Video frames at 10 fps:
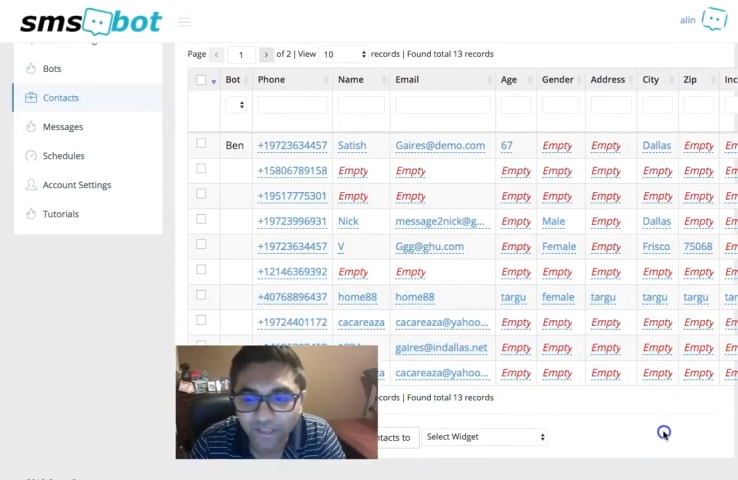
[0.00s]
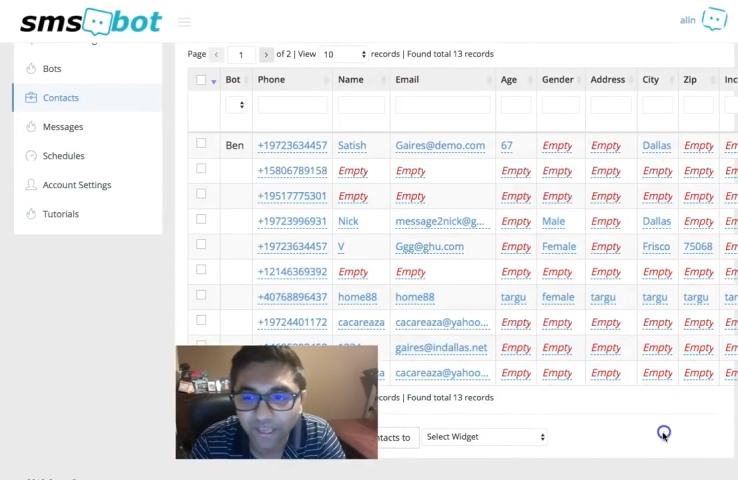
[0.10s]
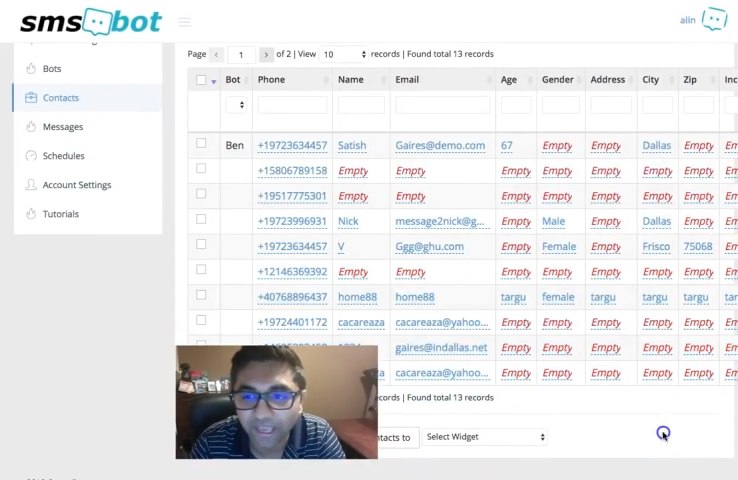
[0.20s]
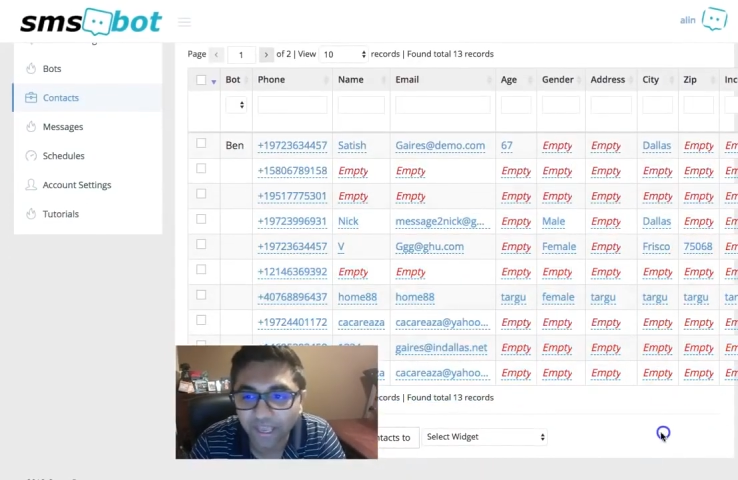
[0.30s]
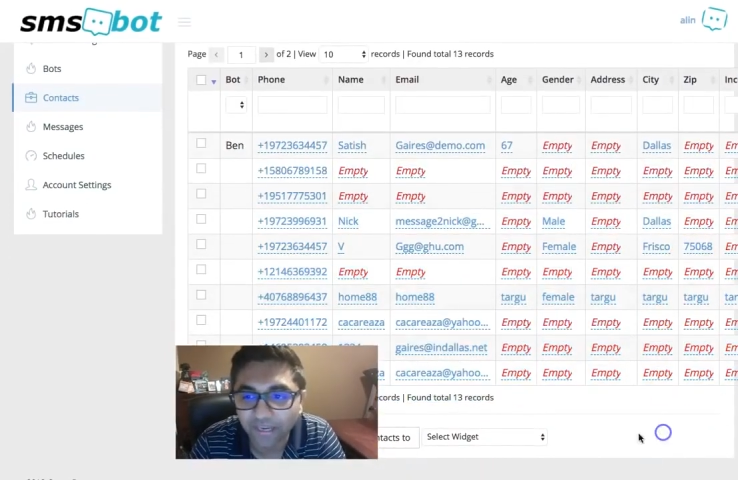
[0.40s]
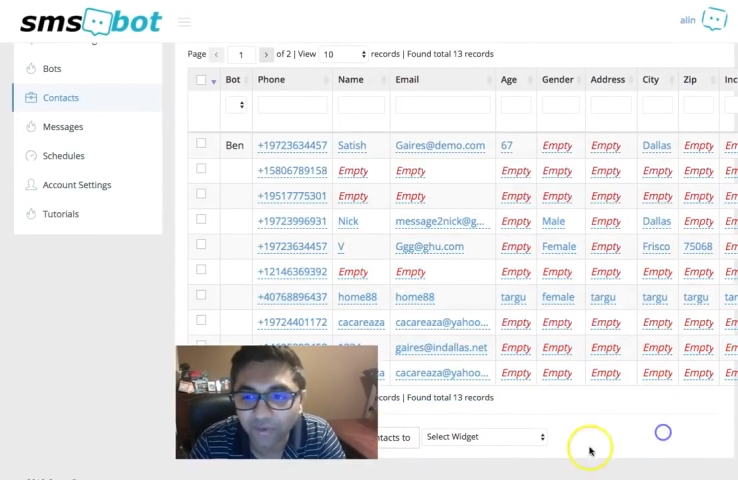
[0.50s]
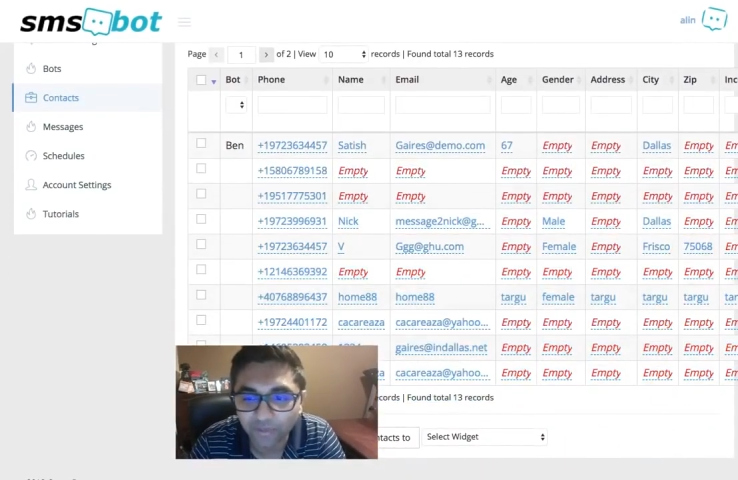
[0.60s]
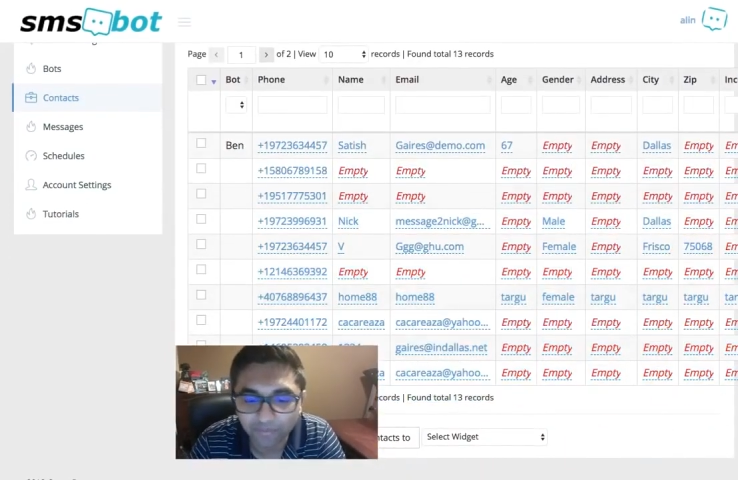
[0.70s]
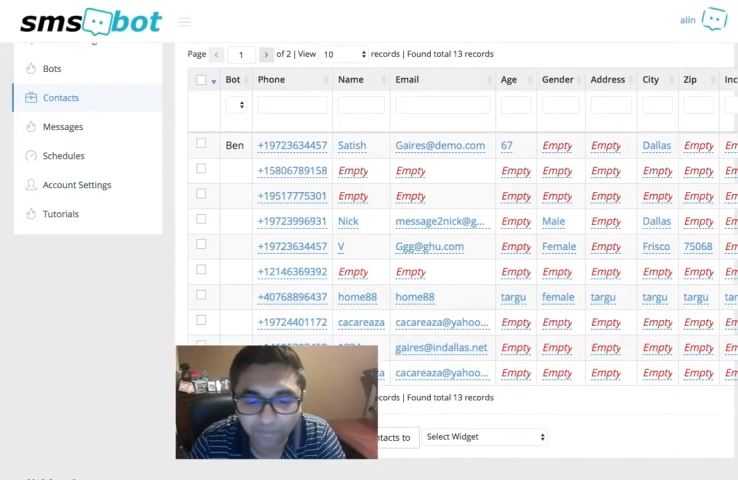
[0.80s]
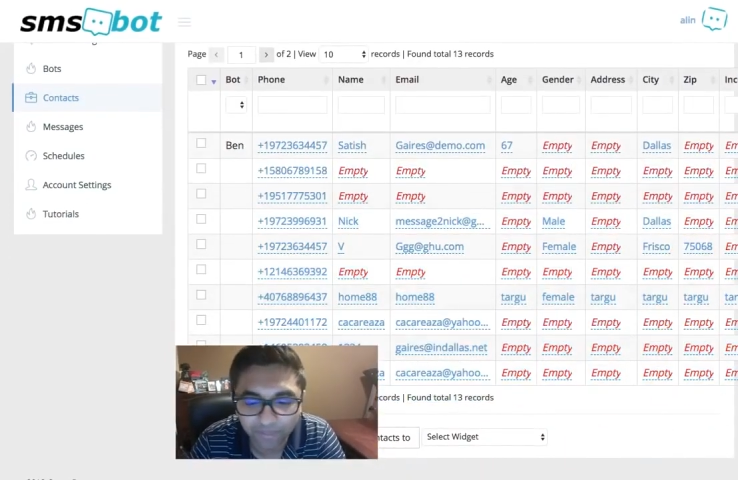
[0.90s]
and you
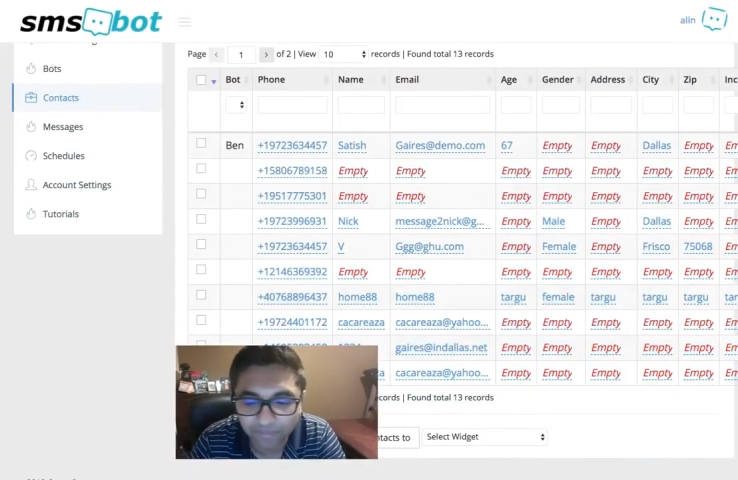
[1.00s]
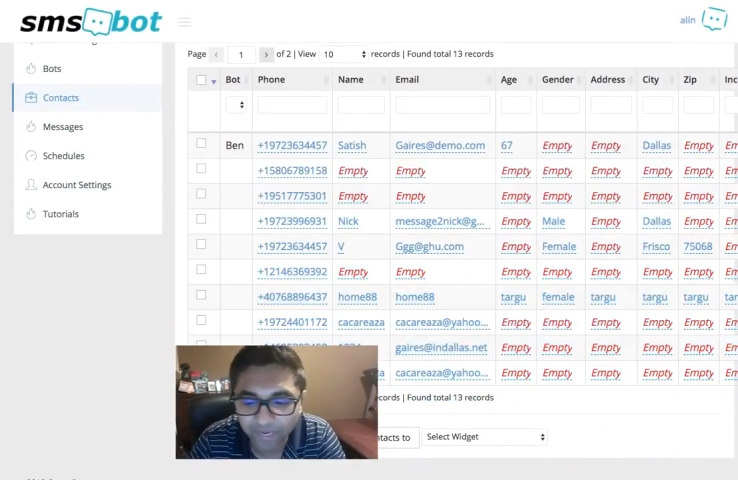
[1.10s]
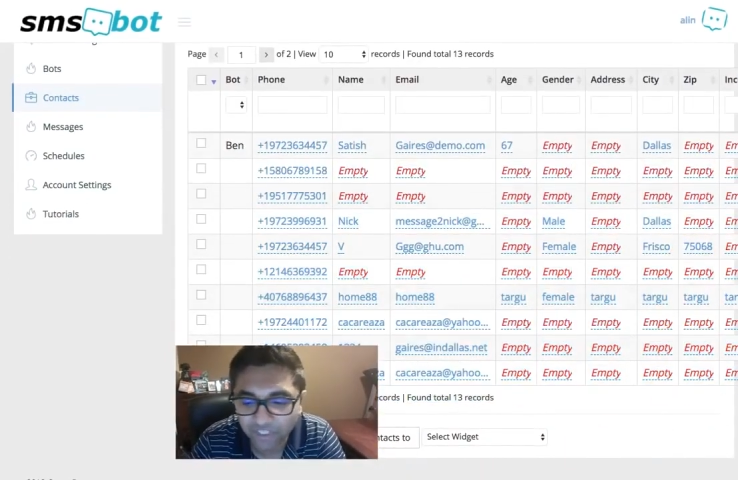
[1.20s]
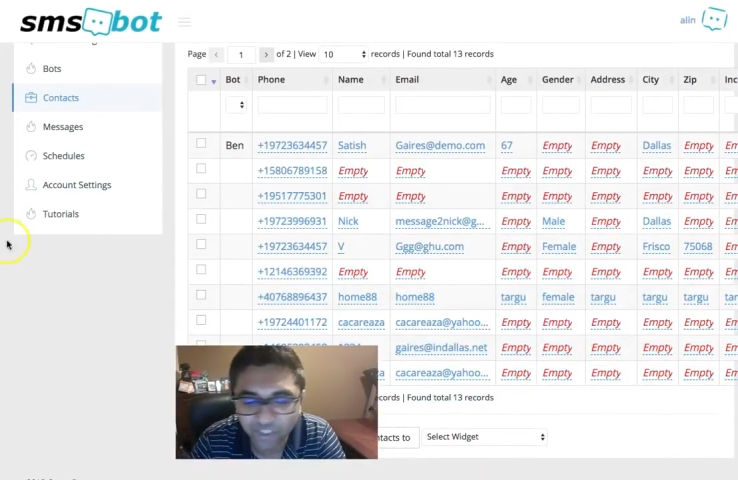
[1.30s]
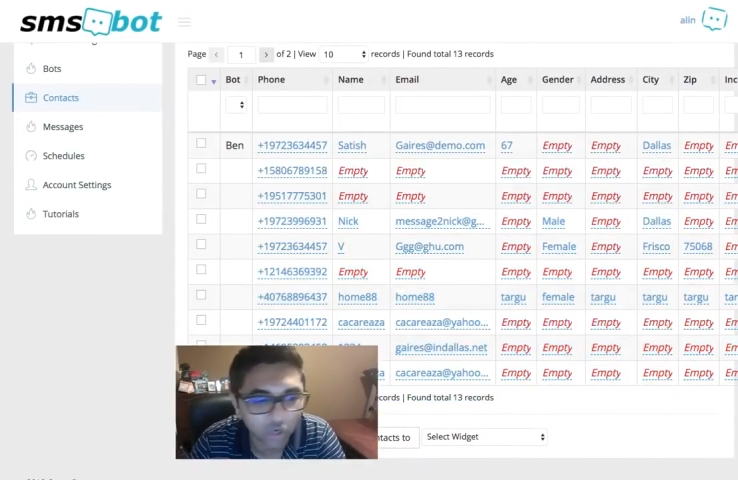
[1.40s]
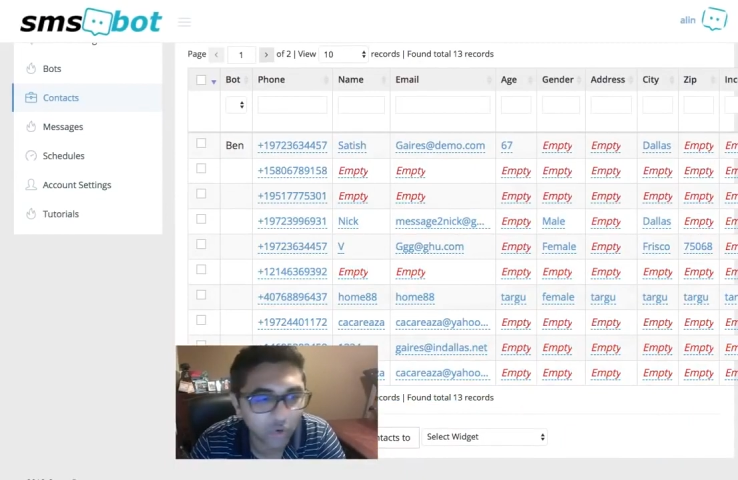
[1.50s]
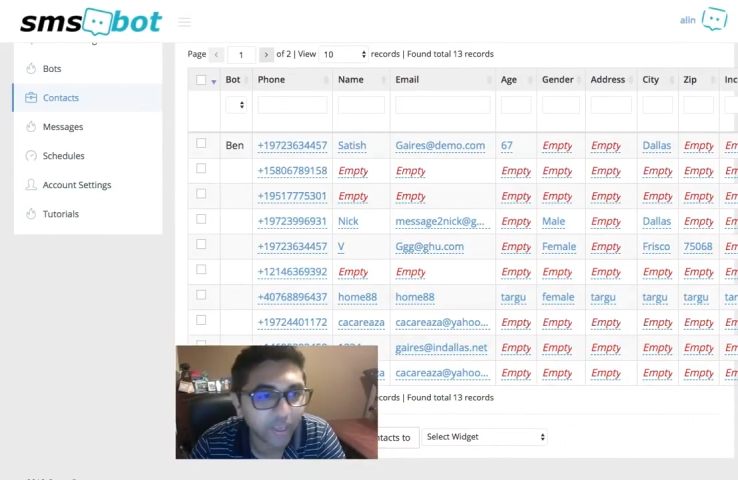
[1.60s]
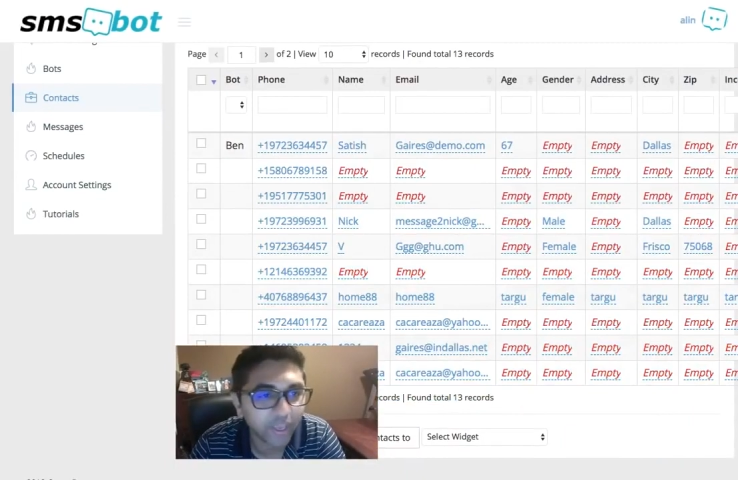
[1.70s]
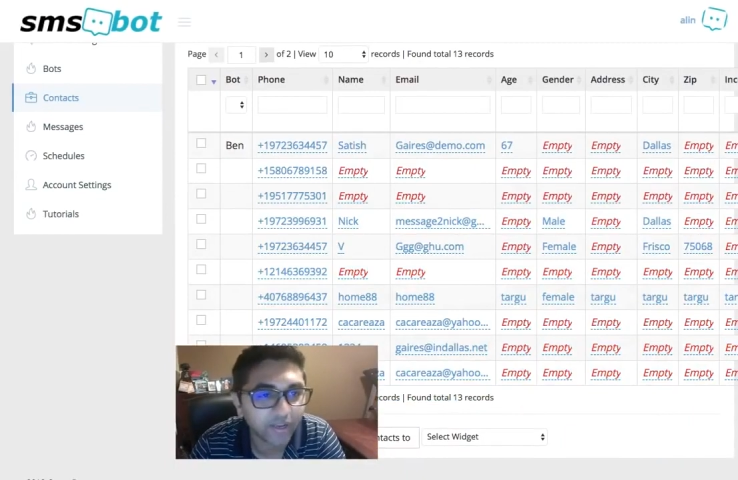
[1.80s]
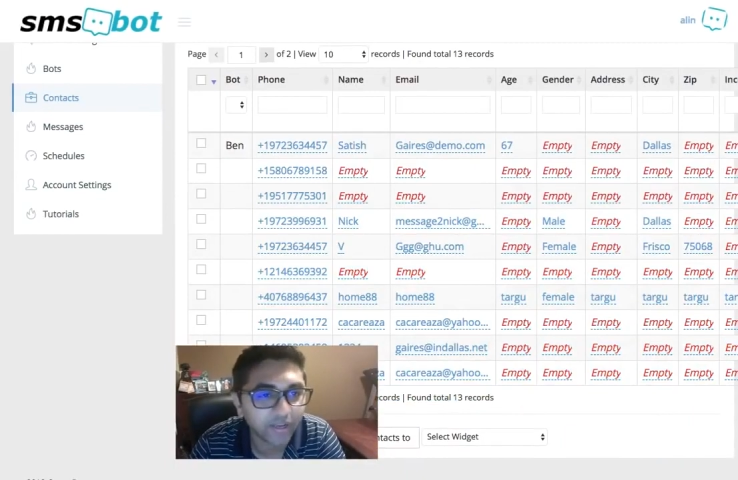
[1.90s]
can pretty much go ahead